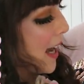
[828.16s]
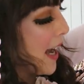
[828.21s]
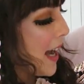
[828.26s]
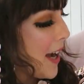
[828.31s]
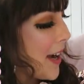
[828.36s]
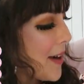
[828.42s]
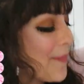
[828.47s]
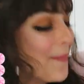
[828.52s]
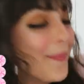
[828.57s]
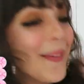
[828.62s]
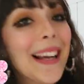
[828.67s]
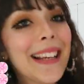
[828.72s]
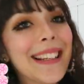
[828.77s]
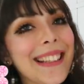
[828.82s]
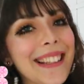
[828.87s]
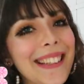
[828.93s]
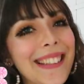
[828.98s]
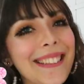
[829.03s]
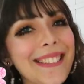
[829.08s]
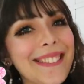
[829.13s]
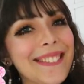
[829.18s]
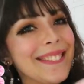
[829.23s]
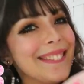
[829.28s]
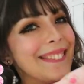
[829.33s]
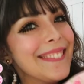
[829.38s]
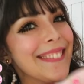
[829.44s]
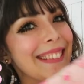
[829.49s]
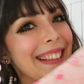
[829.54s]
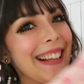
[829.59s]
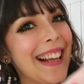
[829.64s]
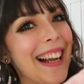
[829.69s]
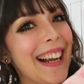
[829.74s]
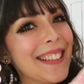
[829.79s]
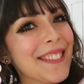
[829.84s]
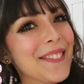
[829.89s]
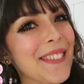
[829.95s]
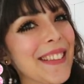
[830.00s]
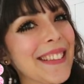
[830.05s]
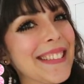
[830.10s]
Um, again, it
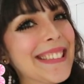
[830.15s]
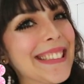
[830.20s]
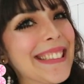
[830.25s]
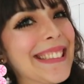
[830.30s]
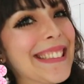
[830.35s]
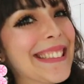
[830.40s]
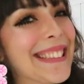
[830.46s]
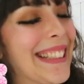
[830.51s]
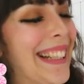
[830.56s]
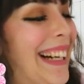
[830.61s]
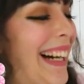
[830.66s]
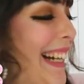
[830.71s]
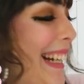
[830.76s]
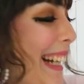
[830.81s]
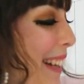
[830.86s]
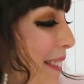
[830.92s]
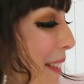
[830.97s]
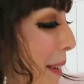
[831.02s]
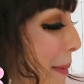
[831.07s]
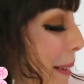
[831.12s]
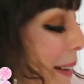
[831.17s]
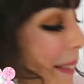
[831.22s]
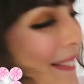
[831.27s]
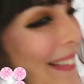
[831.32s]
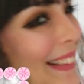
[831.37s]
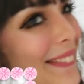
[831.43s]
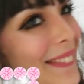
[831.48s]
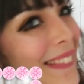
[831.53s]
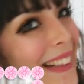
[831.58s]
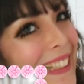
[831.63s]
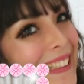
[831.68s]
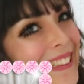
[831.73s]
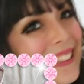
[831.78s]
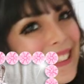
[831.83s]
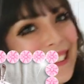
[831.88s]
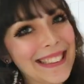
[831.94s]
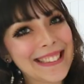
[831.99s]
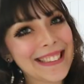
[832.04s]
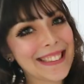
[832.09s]
has roses. I have a problem.
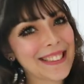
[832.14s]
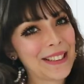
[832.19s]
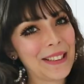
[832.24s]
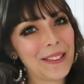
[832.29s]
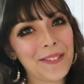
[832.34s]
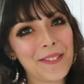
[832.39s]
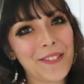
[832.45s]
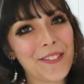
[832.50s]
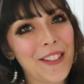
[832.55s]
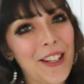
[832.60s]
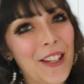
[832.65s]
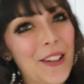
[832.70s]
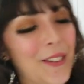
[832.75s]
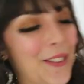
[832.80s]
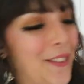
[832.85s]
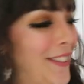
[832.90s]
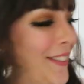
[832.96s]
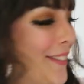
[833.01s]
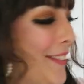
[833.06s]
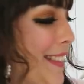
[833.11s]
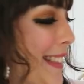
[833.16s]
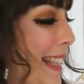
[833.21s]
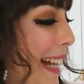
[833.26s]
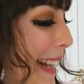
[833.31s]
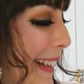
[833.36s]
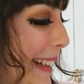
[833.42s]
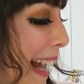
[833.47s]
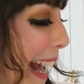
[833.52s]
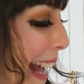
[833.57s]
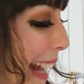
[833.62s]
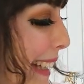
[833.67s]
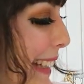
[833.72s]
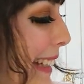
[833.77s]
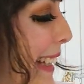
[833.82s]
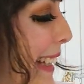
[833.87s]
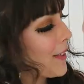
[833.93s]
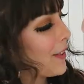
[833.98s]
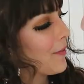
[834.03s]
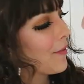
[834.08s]
I, I just love florals, okay?
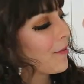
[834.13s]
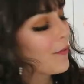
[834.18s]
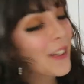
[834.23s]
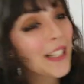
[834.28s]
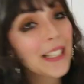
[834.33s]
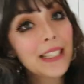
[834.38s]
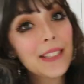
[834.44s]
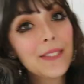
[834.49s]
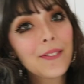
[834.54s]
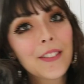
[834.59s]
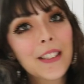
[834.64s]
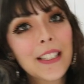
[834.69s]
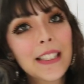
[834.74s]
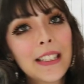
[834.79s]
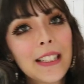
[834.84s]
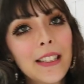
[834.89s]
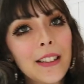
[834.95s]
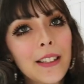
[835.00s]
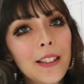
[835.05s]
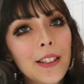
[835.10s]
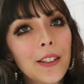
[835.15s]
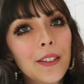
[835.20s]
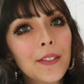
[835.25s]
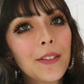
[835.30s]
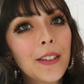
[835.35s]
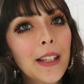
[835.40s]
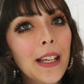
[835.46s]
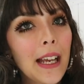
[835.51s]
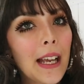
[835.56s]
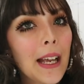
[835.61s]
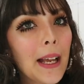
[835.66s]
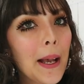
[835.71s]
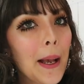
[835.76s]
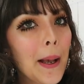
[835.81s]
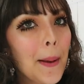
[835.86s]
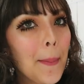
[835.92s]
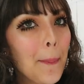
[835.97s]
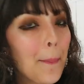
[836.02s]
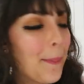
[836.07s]
got really, really lovely
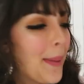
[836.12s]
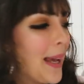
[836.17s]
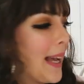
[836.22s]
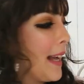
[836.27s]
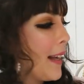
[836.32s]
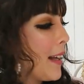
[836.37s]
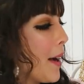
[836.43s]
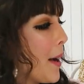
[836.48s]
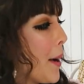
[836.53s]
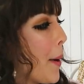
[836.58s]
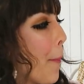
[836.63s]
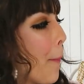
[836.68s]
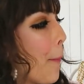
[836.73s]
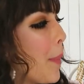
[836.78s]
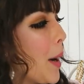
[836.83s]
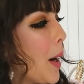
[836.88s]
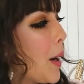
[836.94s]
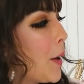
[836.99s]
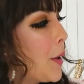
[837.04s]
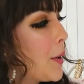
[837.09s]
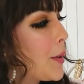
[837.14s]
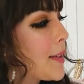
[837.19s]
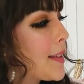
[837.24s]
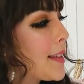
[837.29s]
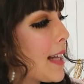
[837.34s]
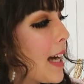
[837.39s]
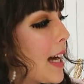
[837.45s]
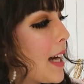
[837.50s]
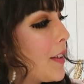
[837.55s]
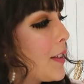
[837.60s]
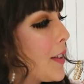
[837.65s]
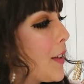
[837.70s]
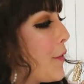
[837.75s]
big bows down